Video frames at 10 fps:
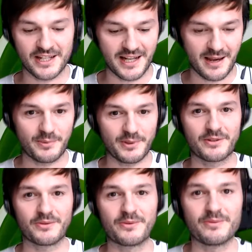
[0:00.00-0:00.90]
and happy
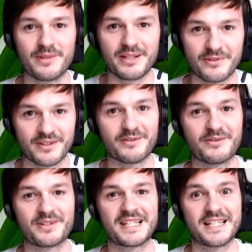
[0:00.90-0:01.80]
to be with
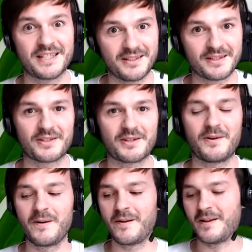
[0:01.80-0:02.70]
you still.
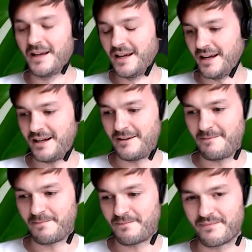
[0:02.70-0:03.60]
So
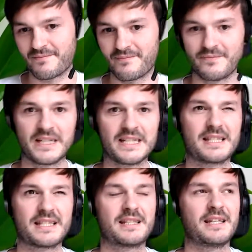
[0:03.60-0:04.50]
um,
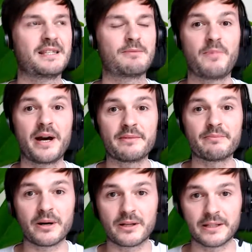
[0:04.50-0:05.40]
it's it's
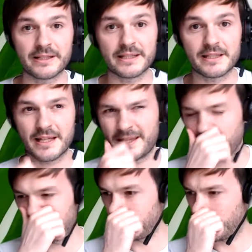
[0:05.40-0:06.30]
mind-boggling that I
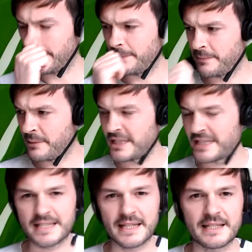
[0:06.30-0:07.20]
think around maybe
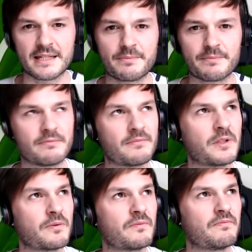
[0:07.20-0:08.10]
60
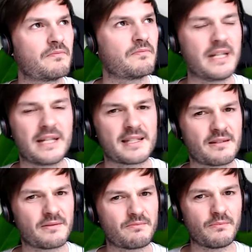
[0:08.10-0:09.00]
no yes
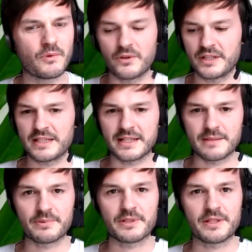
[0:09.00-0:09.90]
more than
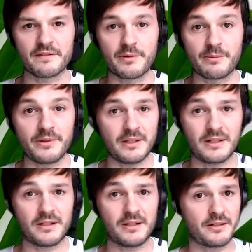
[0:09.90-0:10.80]
60% of people
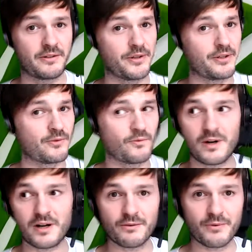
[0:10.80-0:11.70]
are going to
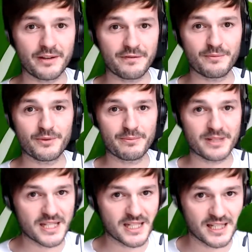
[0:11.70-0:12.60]
walk away from your
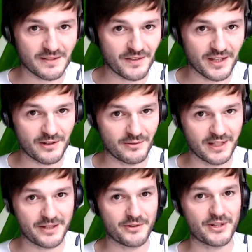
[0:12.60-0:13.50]
business if they don't
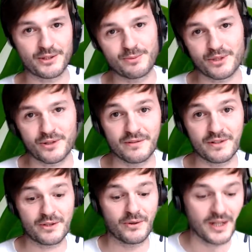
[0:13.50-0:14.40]
like your customer
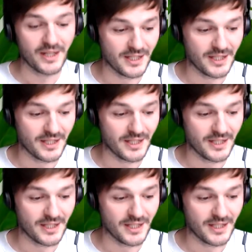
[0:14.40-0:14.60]
service so